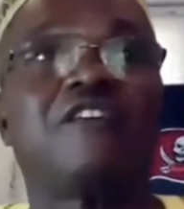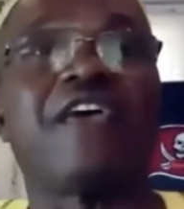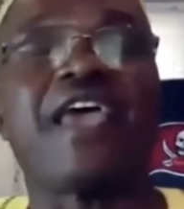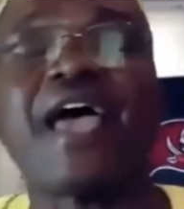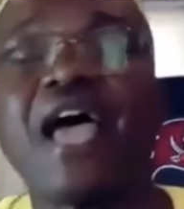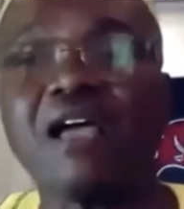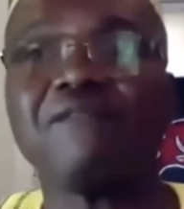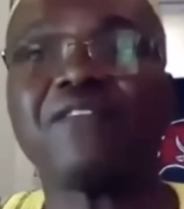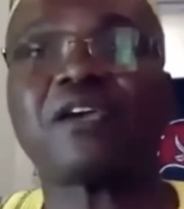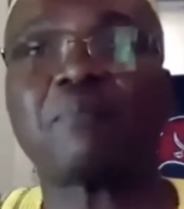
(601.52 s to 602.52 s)
they
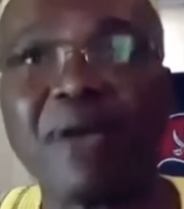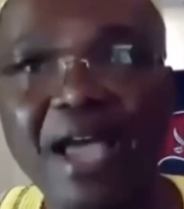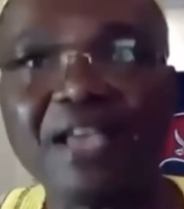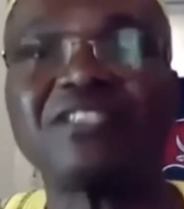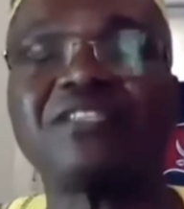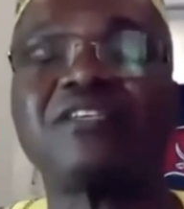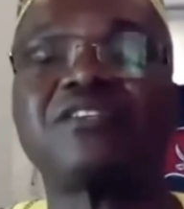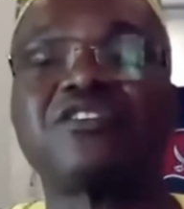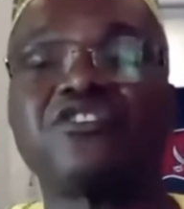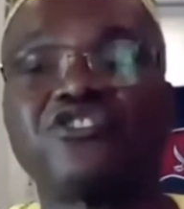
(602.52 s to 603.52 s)
have the capacity
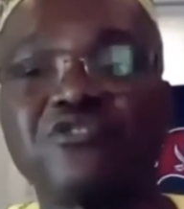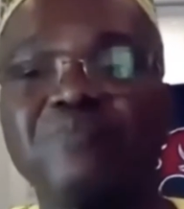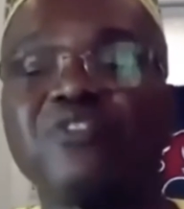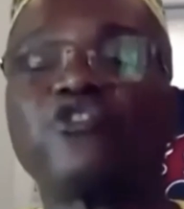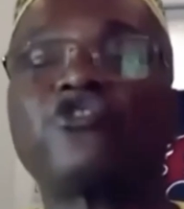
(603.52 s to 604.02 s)
to contribute